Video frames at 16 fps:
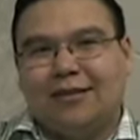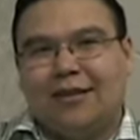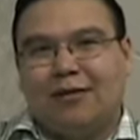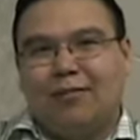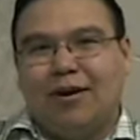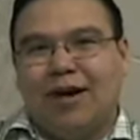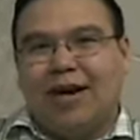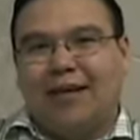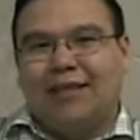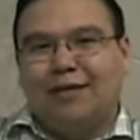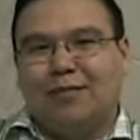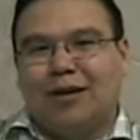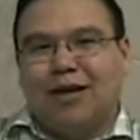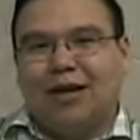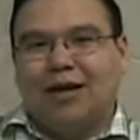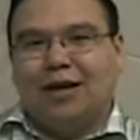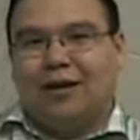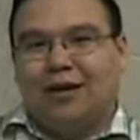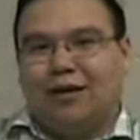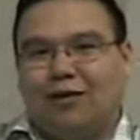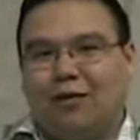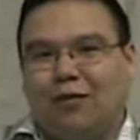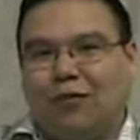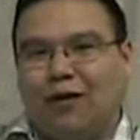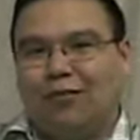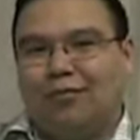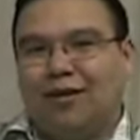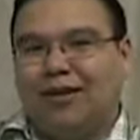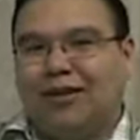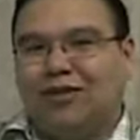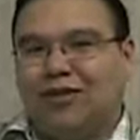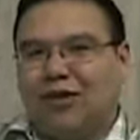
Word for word: combine to make uh, one big